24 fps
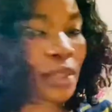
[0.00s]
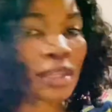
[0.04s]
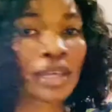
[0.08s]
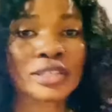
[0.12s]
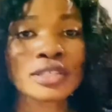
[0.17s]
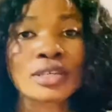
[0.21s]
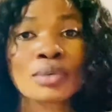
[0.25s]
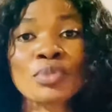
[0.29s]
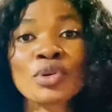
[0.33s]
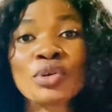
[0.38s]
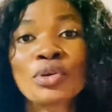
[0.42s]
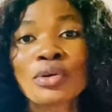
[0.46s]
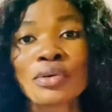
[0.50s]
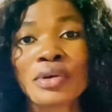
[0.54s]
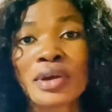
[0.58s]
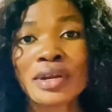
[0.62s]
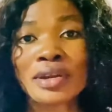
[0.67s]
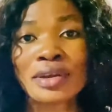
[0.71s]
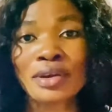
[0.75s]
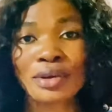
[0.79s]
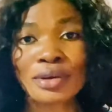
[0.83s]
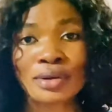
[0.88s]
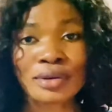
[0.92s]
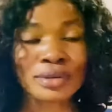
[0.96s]
there's a mirror
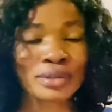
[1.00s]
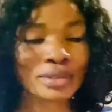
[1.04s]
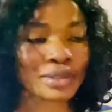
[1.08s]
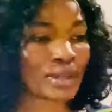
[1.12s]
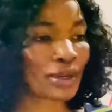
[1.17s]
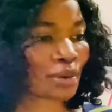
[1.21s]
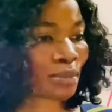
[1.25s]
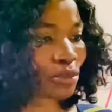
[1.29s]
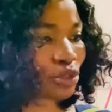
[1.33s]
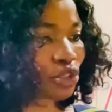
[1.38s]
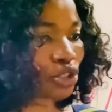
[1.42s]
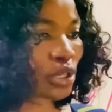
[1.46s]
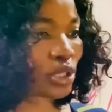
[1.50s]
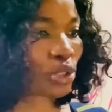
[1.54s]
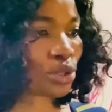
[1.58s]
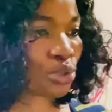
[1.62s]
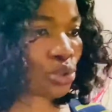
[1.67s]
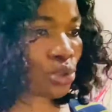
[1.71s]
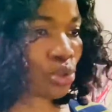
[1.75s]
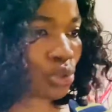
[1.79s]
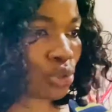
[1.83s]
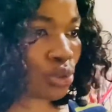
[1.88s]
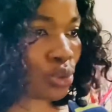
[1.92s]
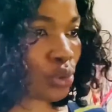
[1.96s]
right here that i'm trying
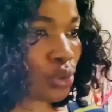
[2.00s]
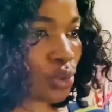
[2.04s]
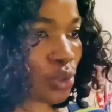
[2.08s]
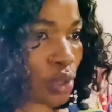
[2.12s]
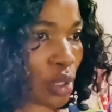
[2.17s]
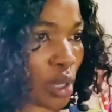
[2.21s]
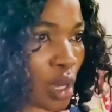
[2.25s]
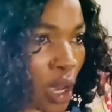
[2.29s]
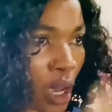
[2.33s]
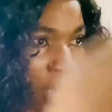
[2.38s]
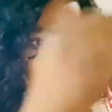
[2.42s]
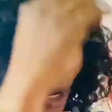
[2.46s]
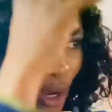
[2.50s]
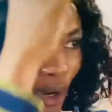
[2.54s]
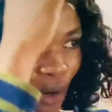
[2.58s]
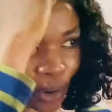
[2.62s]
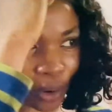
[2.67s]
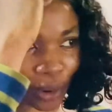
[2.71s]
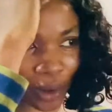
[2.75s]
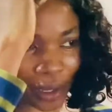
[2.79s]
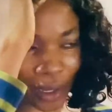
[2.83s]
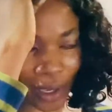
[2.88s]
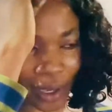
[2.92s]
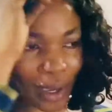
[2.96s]
to use
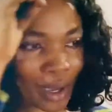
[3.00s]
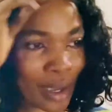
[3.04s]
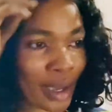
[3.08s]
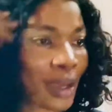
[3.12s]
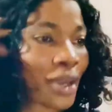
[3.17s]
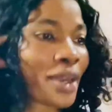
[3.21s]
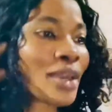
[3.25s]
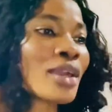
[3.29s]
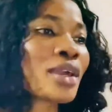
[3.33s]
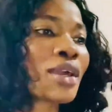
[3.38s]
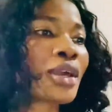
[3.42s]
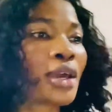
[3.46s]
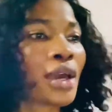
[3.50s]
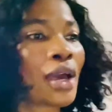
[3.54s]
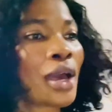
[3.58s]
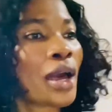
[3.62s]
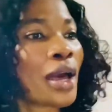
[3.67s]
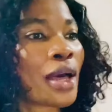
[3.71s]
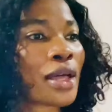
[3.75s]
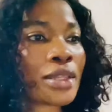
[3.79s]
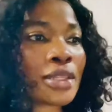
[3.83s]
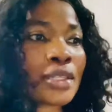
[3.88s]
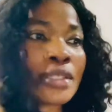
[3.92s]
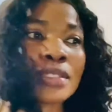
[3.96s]
okay
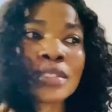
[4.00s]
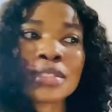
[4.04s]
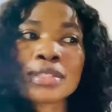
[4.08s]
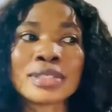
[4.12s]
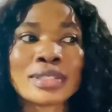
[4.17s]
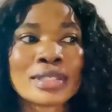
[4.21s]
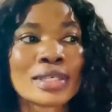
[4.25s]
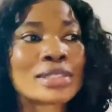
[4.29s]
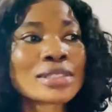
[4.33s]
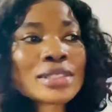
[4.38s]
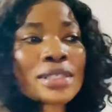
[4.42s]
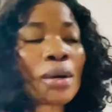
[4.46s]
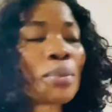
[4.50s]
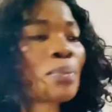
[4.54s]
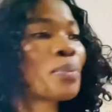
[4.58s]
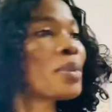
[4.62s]
this is center